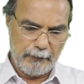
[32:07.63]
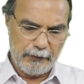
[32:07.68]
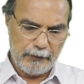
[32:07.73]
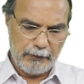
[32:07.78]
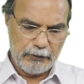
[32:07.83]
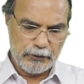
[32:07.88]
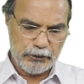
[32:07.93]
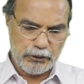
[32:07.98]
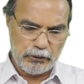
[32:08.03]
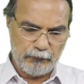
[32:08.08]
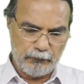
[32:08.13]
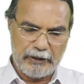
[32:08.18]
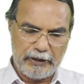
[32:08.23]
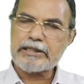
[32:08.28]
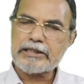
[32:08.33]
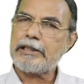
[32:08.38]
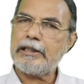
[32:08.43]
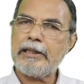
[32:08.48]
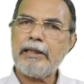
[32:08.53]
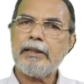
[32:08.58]
So
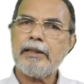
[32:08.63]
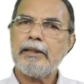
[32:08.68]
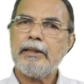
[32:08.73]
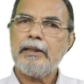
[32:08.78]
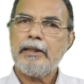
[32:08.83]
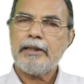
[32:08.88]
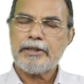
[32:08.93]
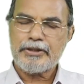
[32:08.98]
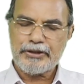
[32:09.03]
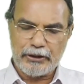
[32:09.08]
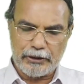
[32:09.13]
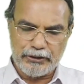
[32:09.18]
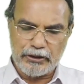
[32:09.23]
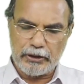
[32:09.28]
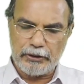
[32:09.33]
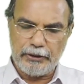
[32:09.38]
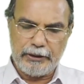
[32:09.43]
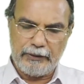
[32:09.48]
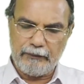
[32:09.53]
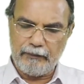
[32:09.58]
obviously structure
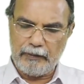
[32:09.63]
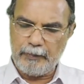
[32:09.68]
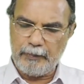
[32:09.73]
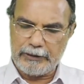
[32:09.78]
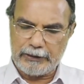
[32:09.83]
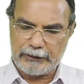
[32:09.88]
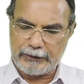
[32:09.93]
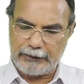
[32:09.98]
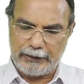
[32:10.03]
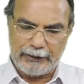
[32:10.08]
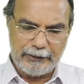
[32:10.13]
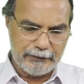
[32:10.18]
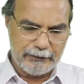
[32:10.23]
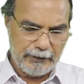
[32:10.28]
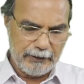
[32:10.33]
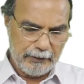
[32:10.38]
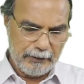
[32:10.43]
D will be the correct,